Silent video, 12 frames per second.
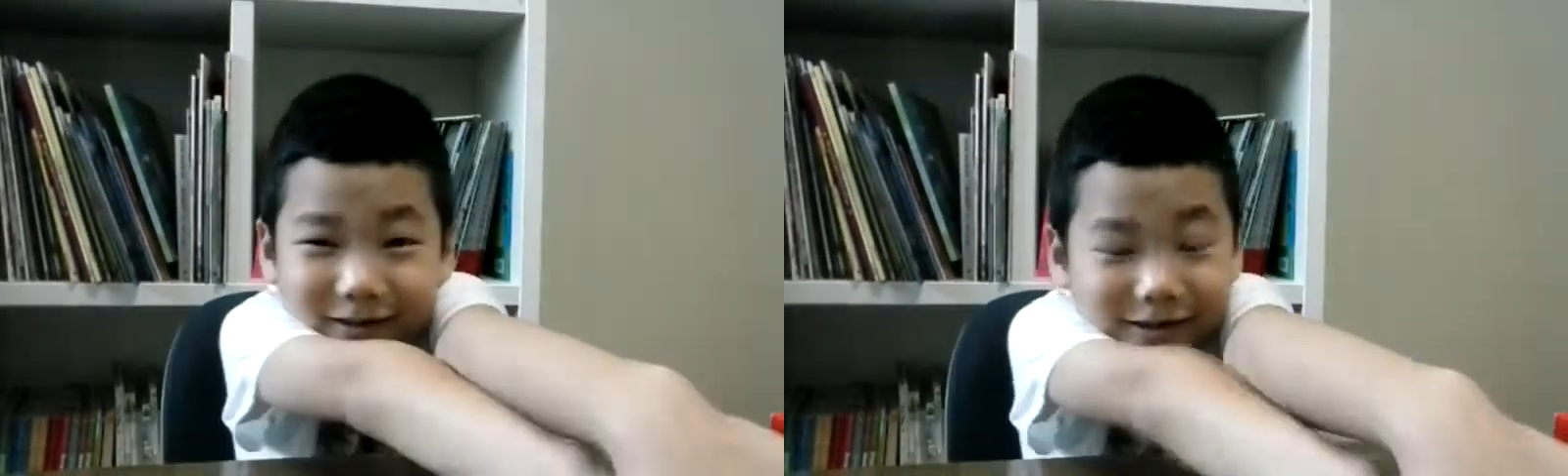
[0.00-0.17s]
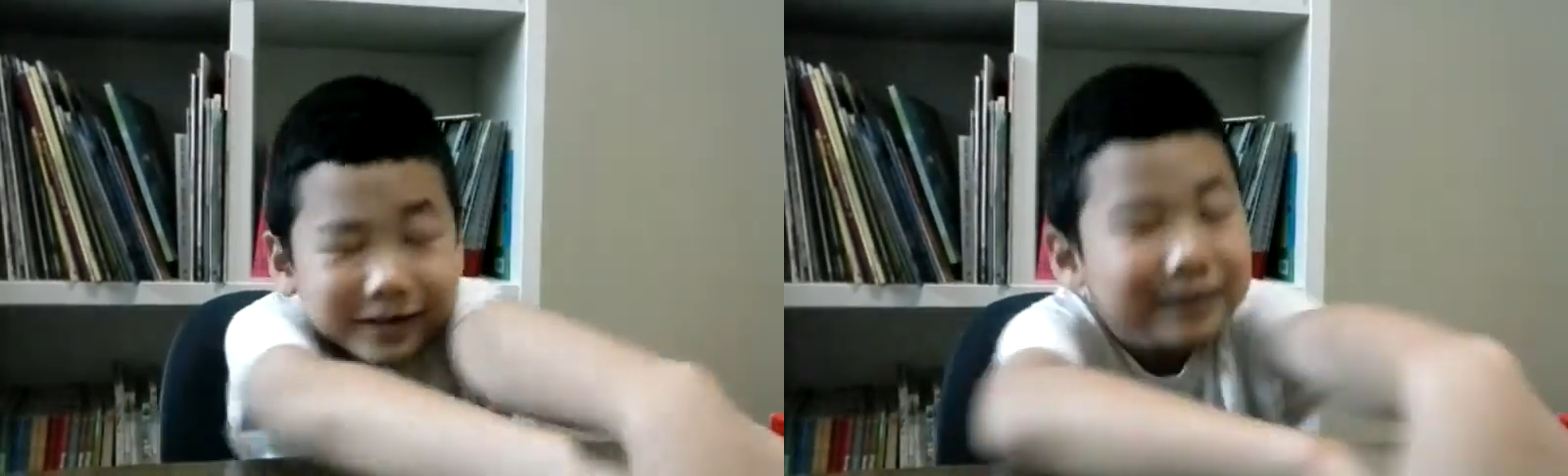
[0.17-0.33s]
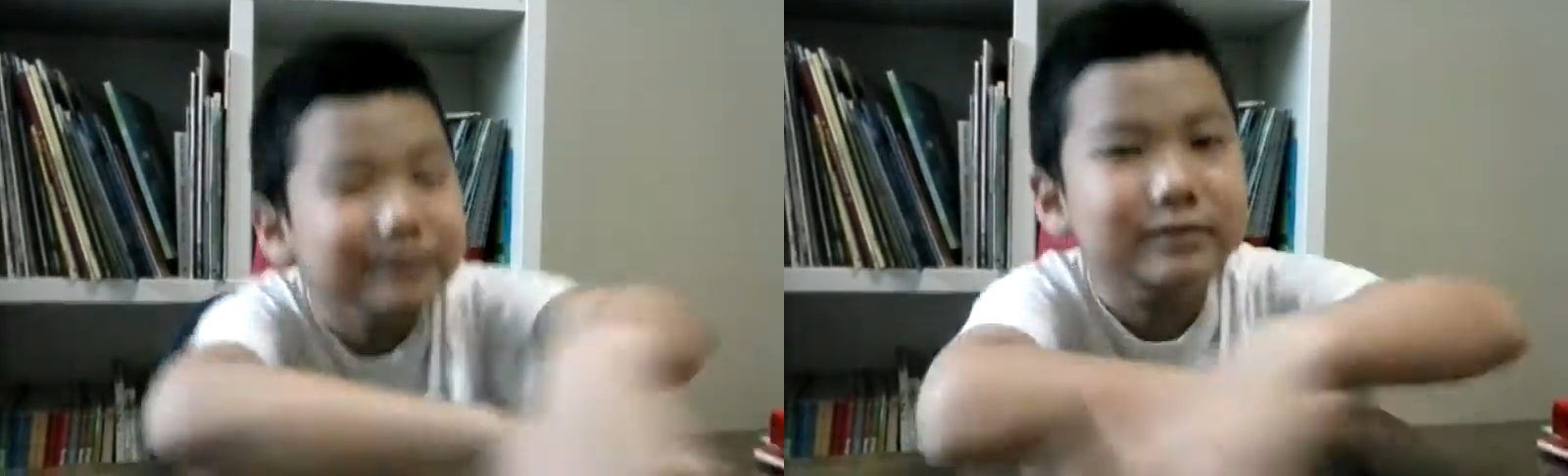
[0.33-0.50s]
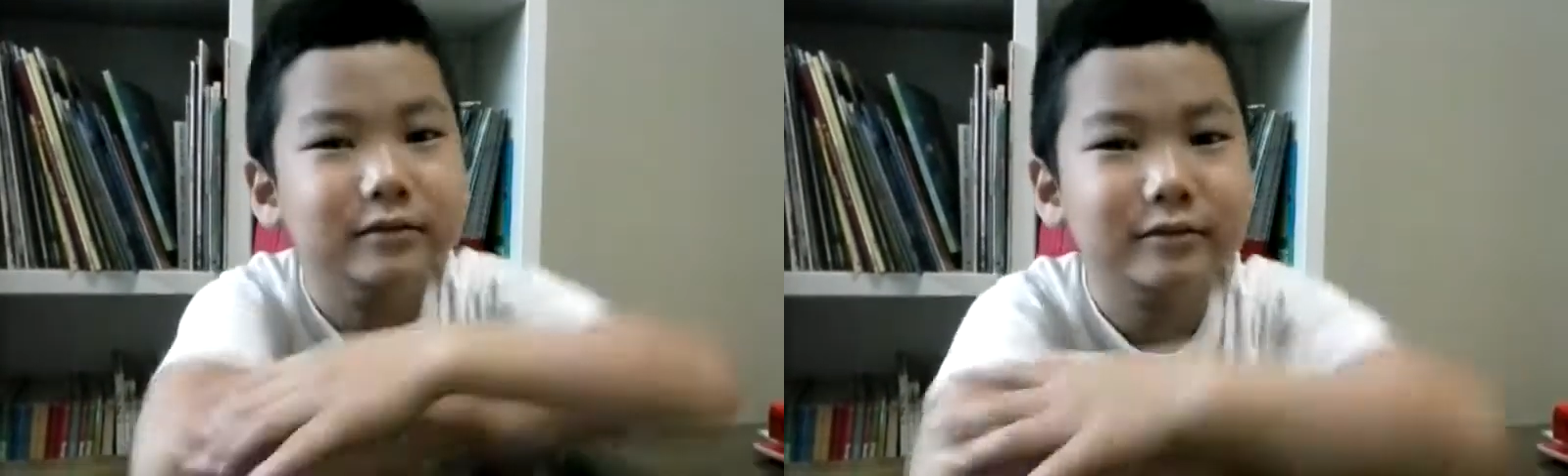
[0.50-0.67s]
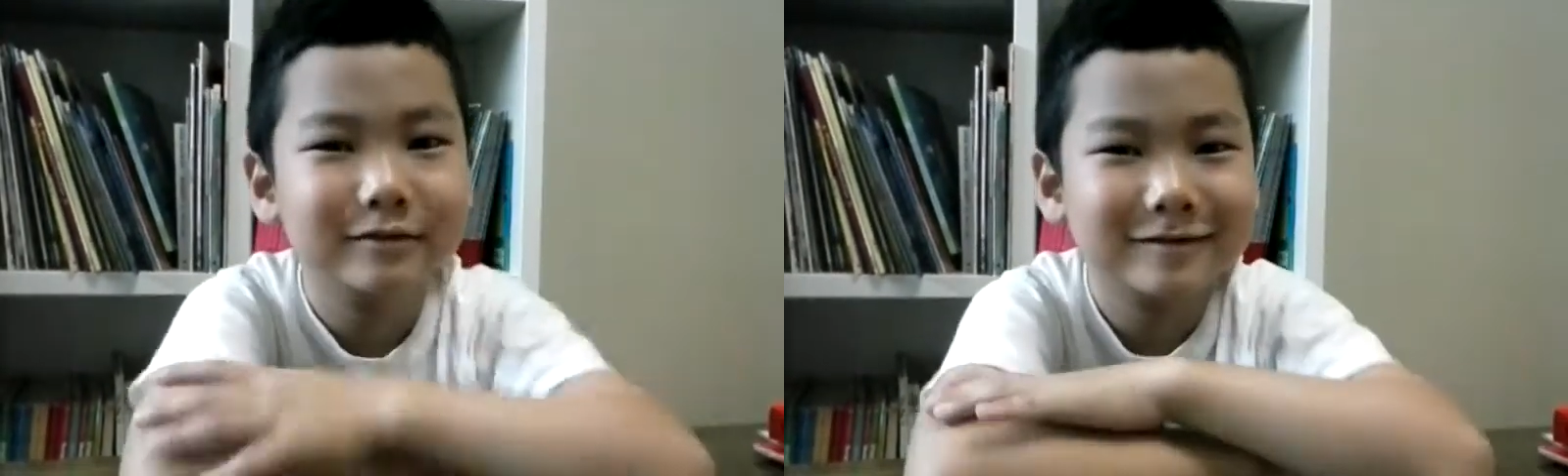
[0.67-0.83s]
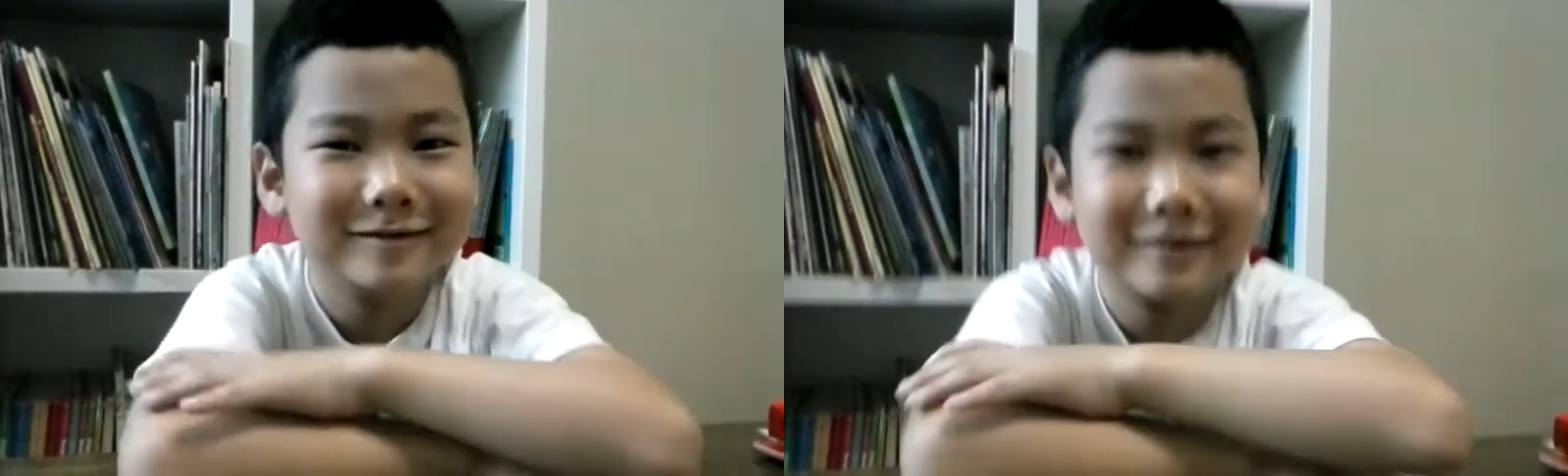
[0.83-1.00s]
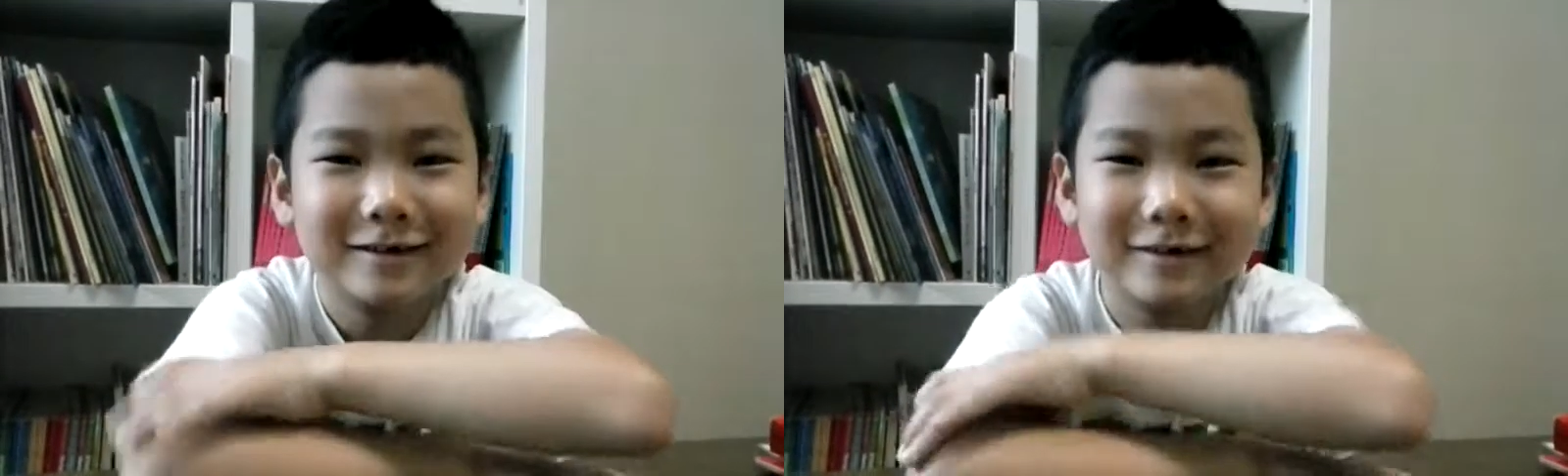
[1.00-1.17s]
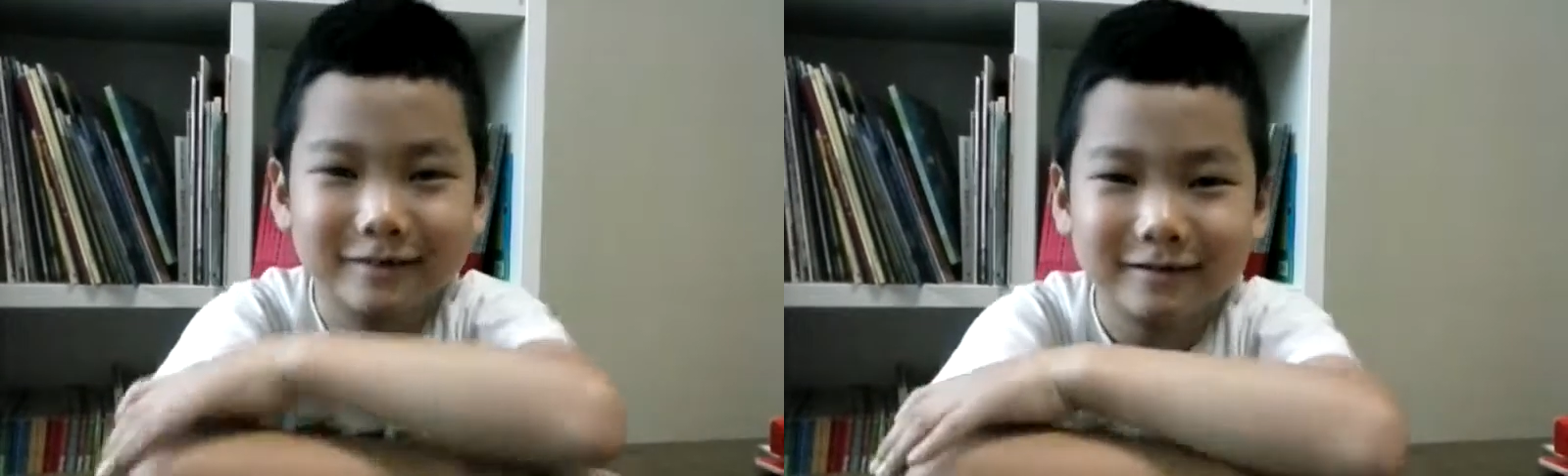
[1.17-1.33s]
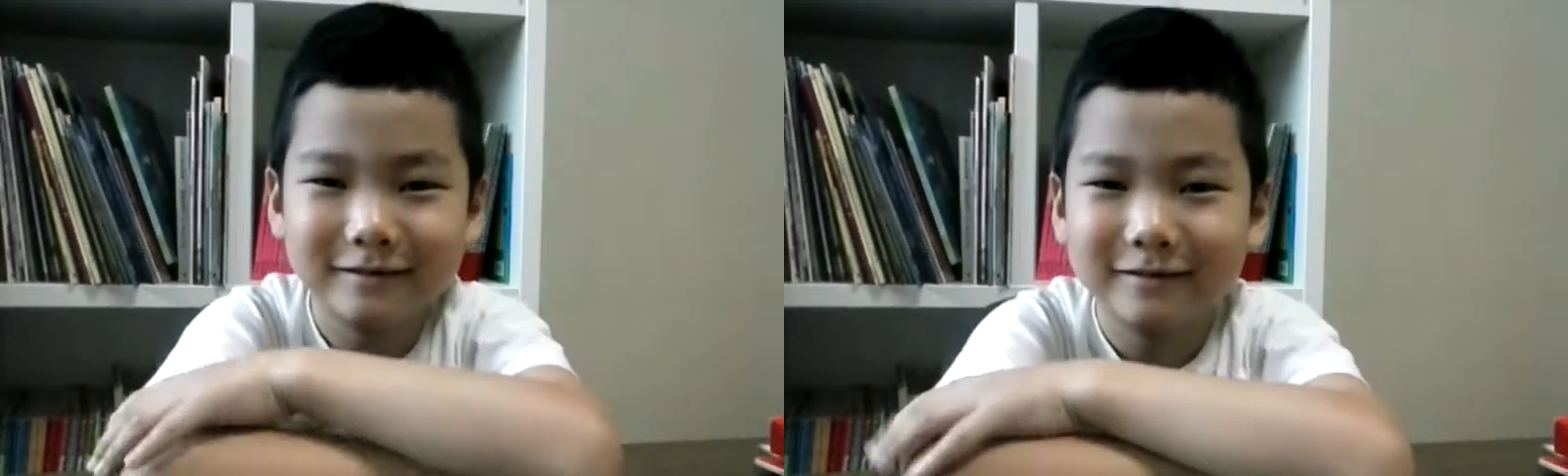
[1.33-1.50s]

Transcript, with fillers: Question number five.